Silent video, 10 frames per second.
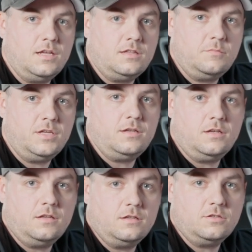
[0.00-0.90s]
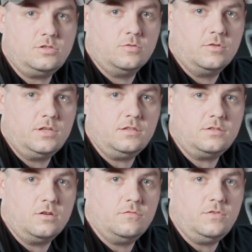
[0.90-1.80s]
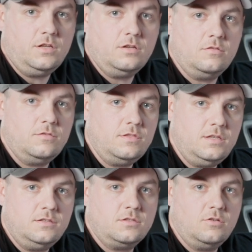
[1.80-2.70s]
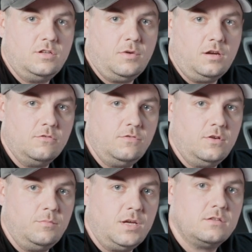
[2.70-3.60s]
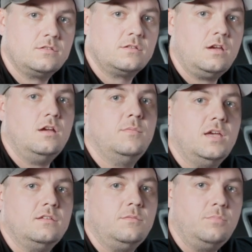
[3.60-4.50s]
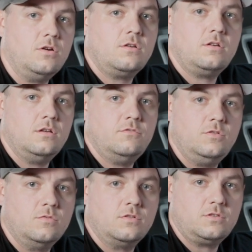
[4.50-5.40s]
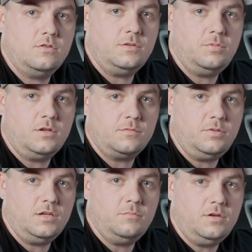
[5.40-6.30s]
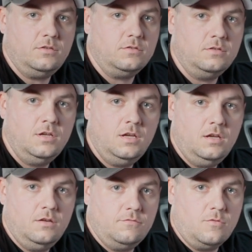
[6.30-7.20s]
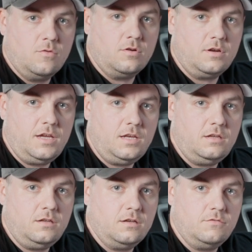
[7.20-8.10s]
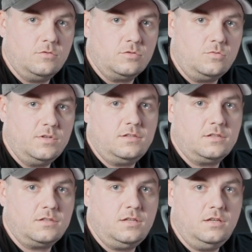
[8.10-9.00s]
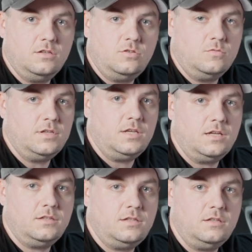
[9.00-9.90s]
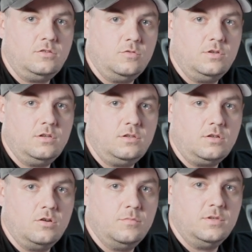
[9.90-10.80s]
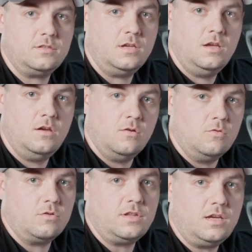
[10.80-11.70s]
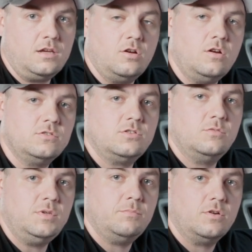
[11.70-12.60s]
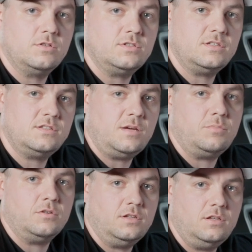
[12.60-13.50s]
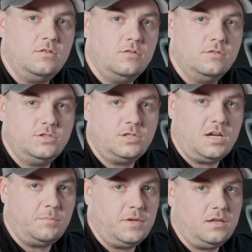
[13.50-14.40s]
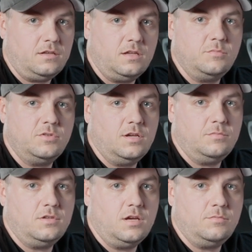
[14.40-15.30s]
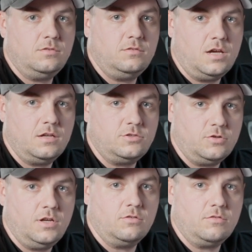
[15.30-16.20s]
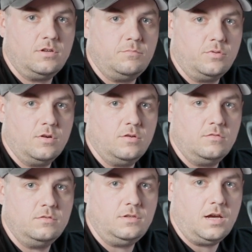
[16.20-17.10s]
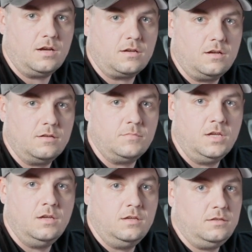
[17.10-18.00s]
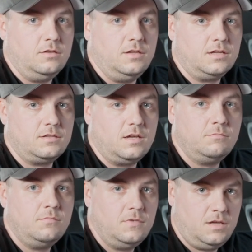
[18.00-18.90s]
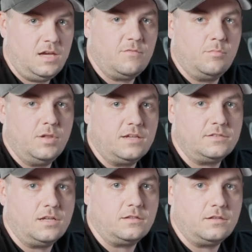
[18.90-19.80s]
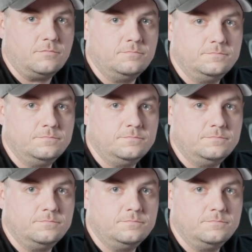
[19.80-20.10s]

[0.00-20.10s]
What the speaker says: at the beginning of this short install video, these Sony microphone mounts come as a part of your Sony plug and play bundle for any of your 2016 to 2019 Toyota Tacomas, or they can also be purchased separately on the shop at www.trailgridpro.com. Till next time, have a blast out there.